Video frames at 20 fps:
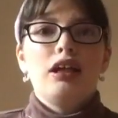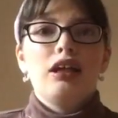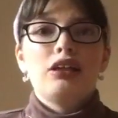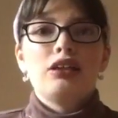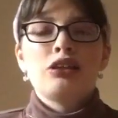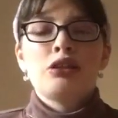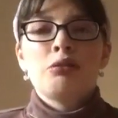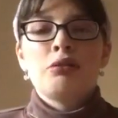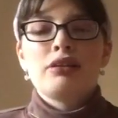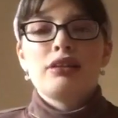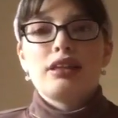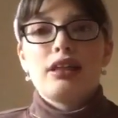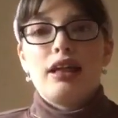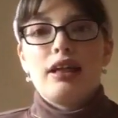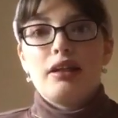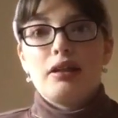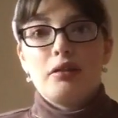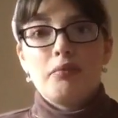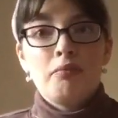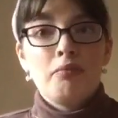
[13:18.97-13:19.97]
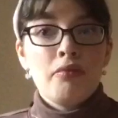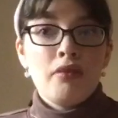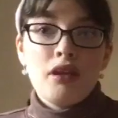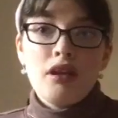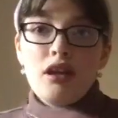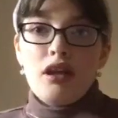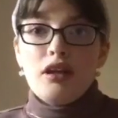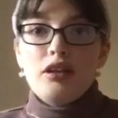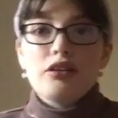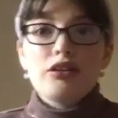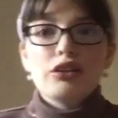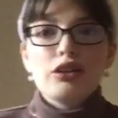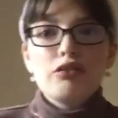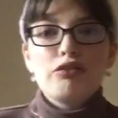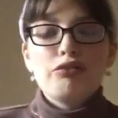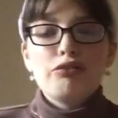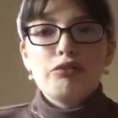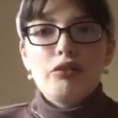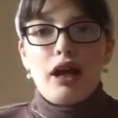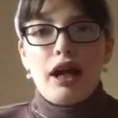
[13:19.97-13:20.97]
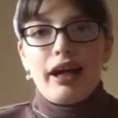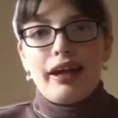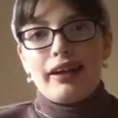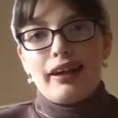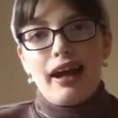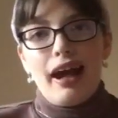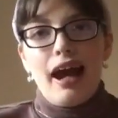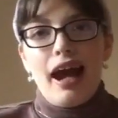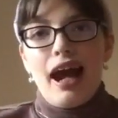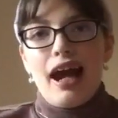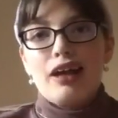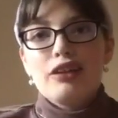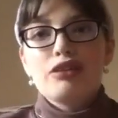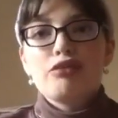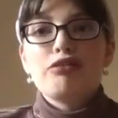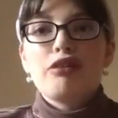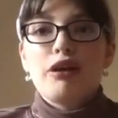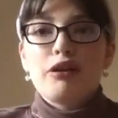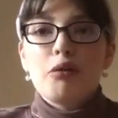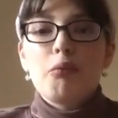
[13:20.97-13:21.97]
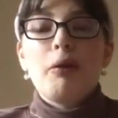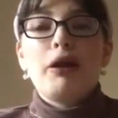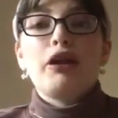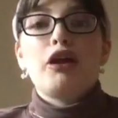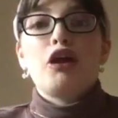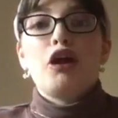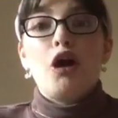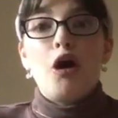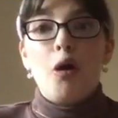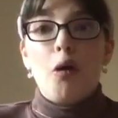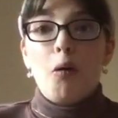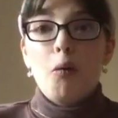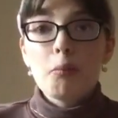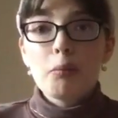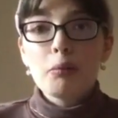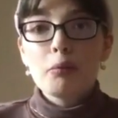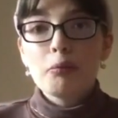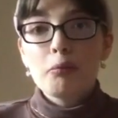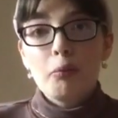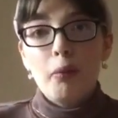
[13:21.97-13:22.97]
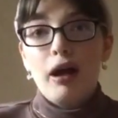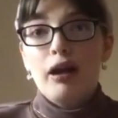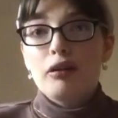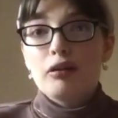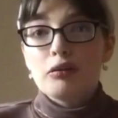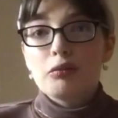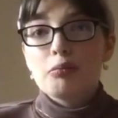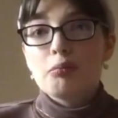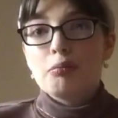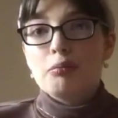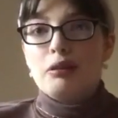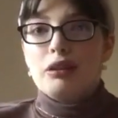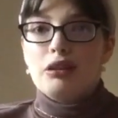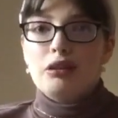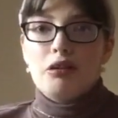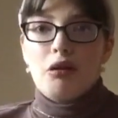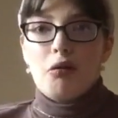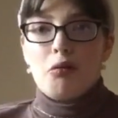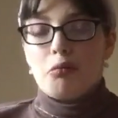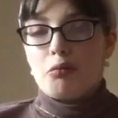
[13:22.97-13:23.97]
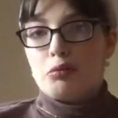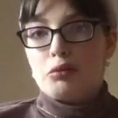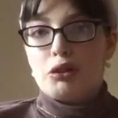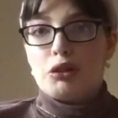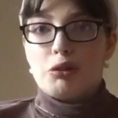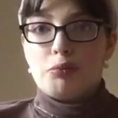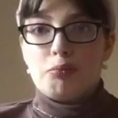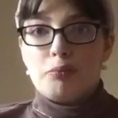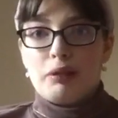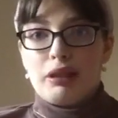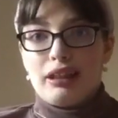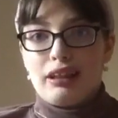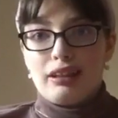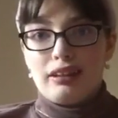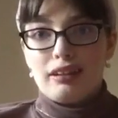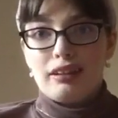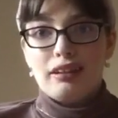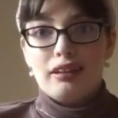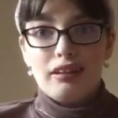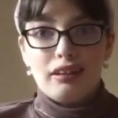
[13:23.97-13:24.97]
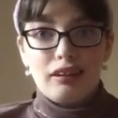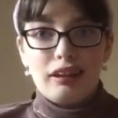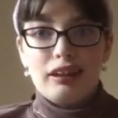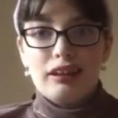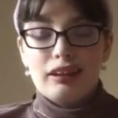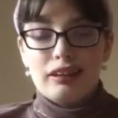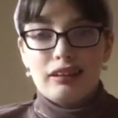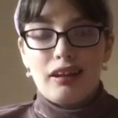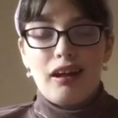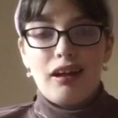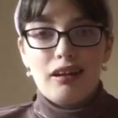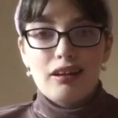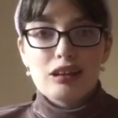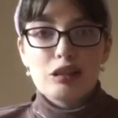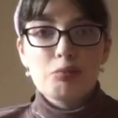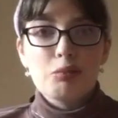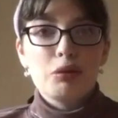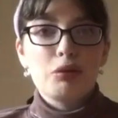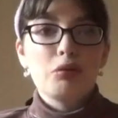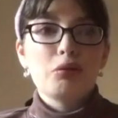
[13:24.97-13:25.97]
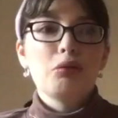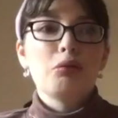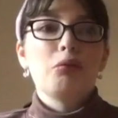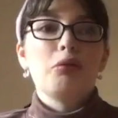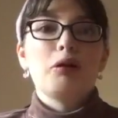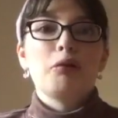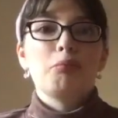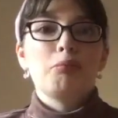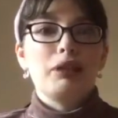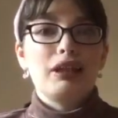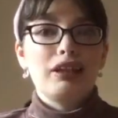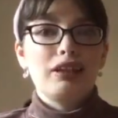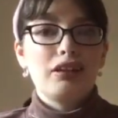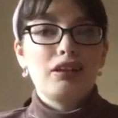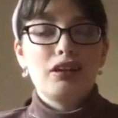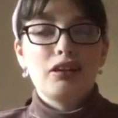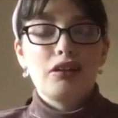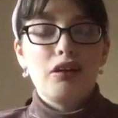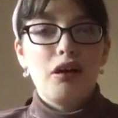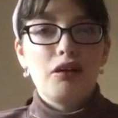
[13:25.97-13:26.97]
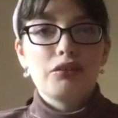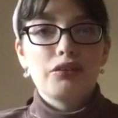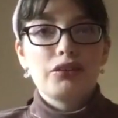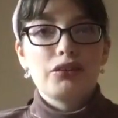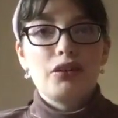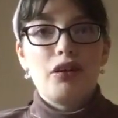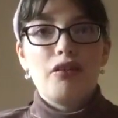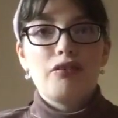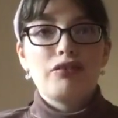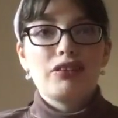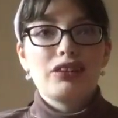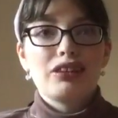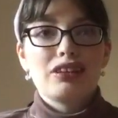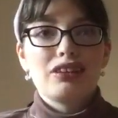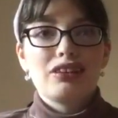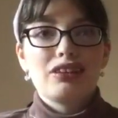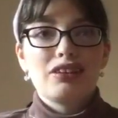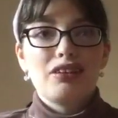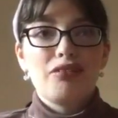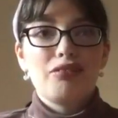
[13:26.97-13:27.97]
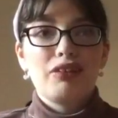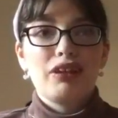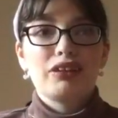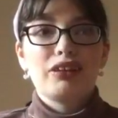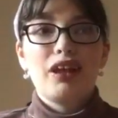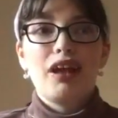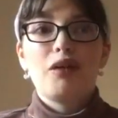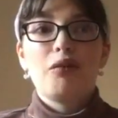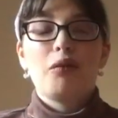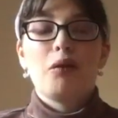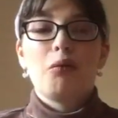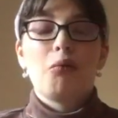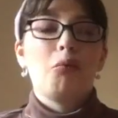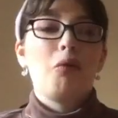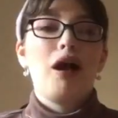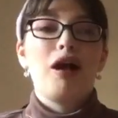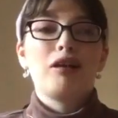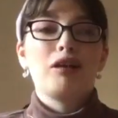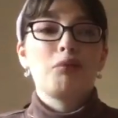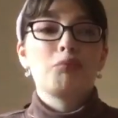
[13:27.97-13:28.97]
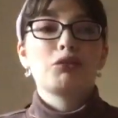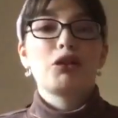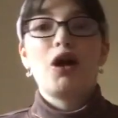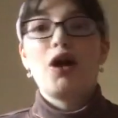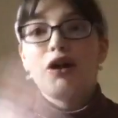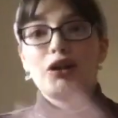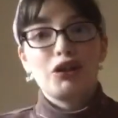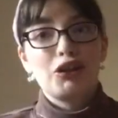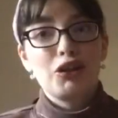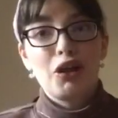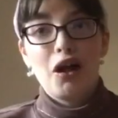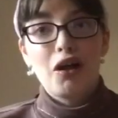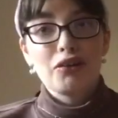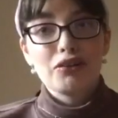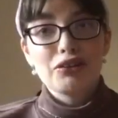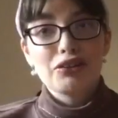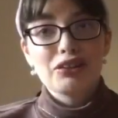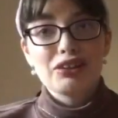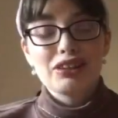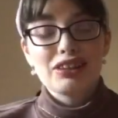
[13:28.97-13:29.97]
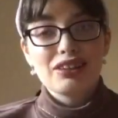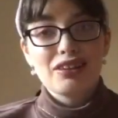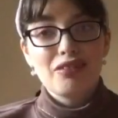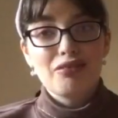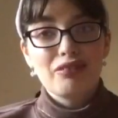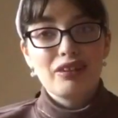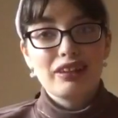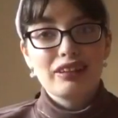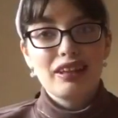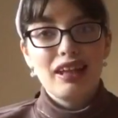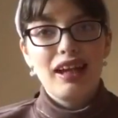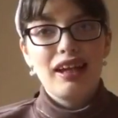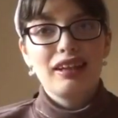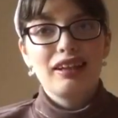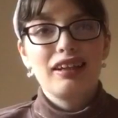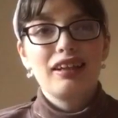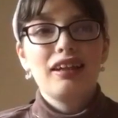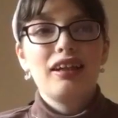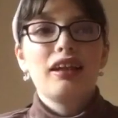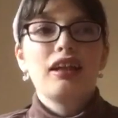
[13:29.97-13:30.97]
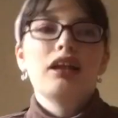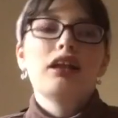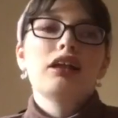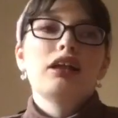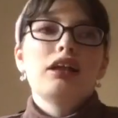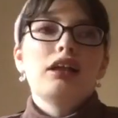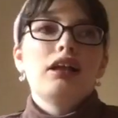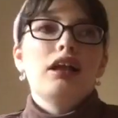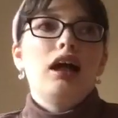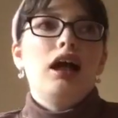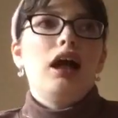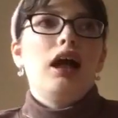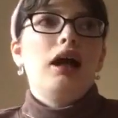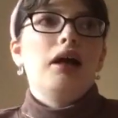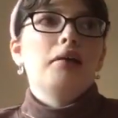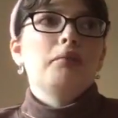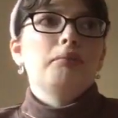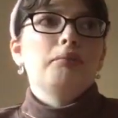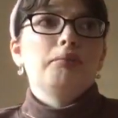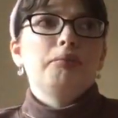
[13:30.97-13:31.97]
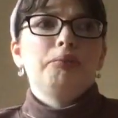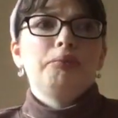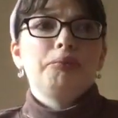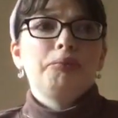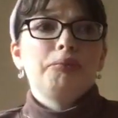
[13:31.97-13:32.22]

and so it's like there's a I had to find a way to cope while, you know, being like in the hospital or being in a doctor's office and stuff like that, or while I'm talking to doctors and stuff like that. um